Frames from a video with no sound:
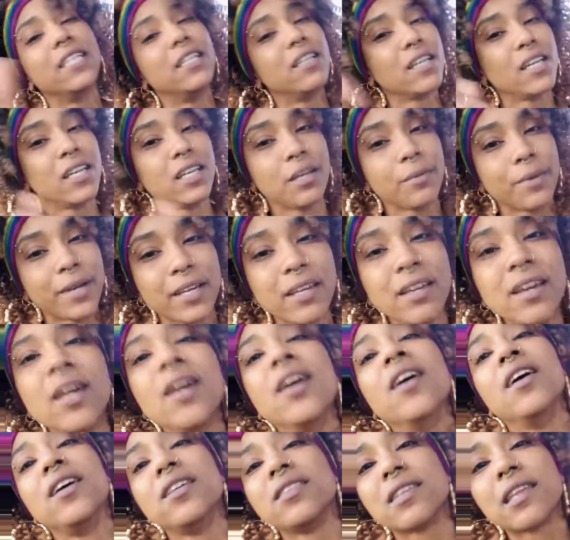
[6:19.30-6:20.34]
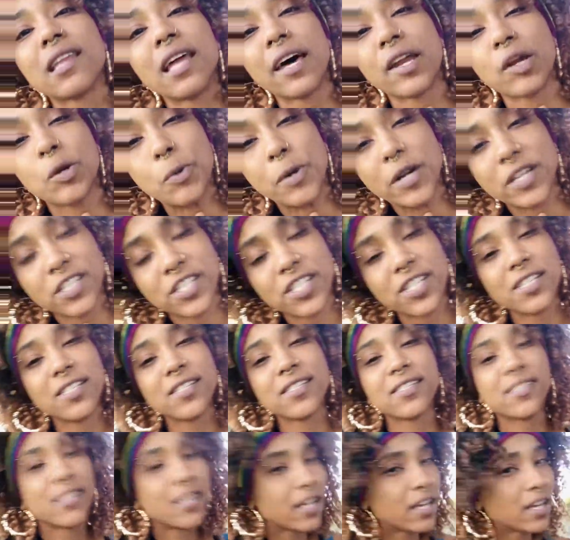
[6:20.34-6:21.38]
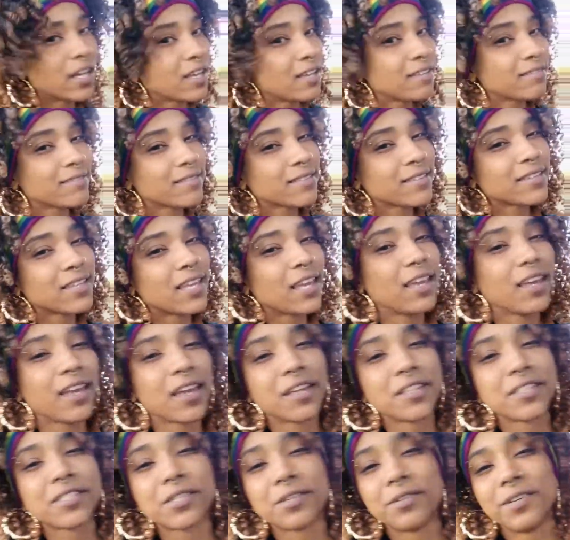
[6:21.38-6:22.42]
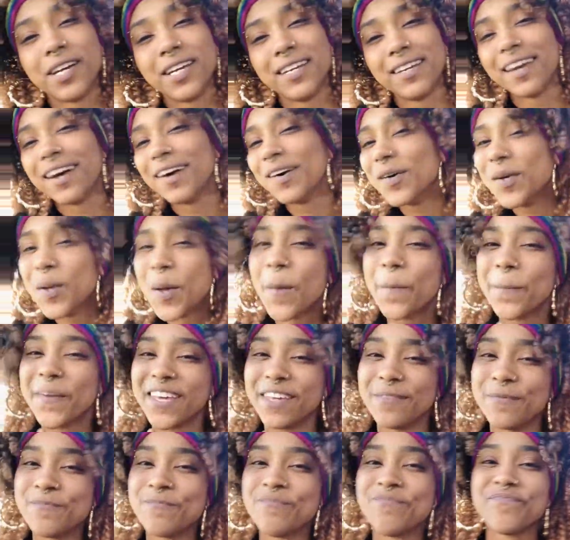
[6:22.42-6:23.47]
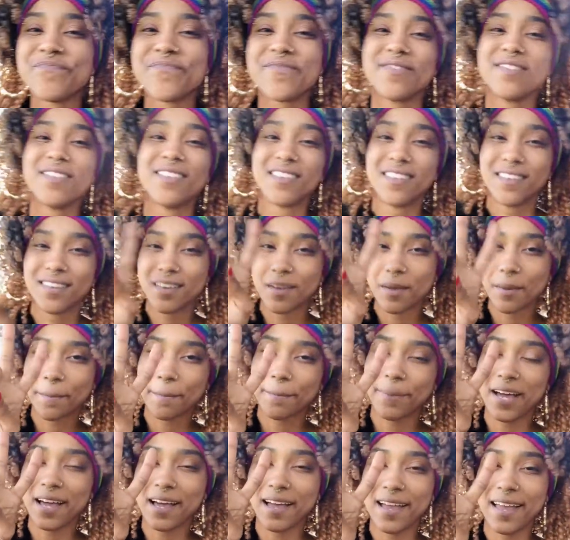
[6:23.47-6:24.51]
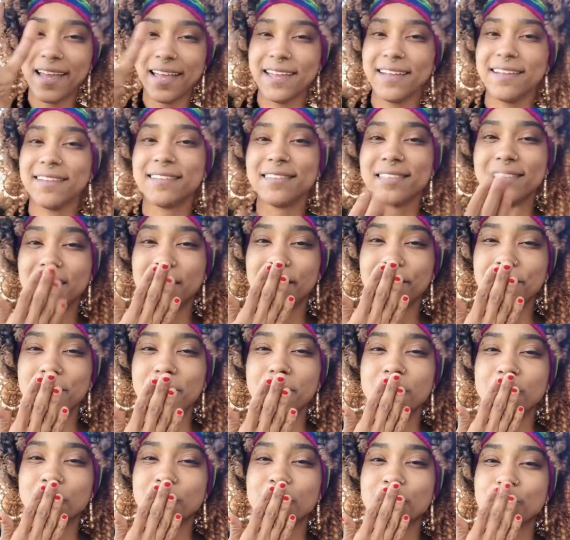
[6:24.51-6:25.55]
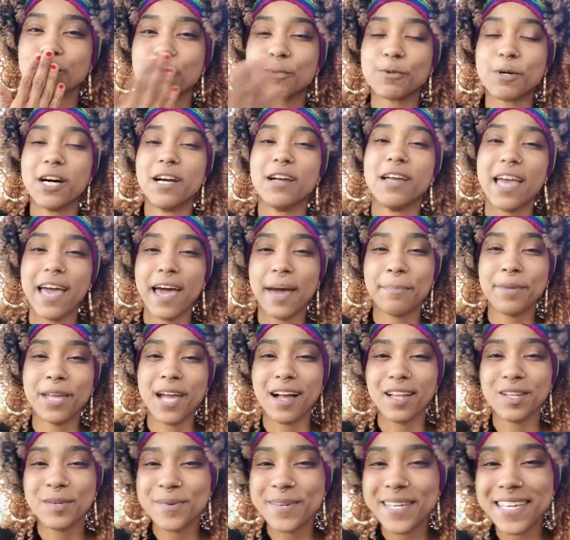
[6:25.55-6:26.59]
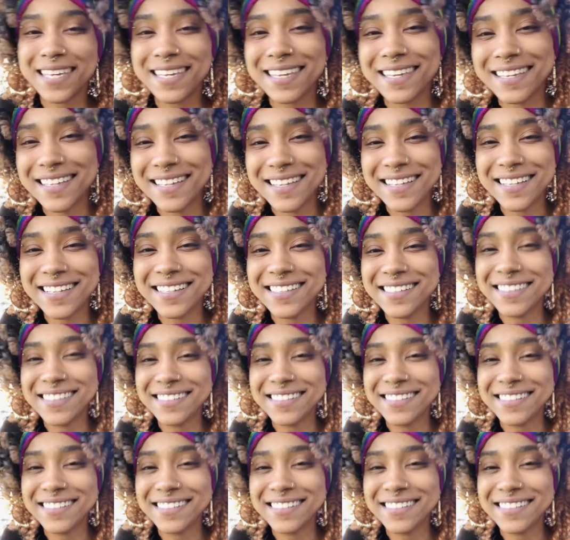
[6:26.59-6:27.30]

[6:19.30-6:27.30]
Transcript: Anyway, it's a lot of questions that I can't answer right now. But bye. Love yous. Happy Halloween.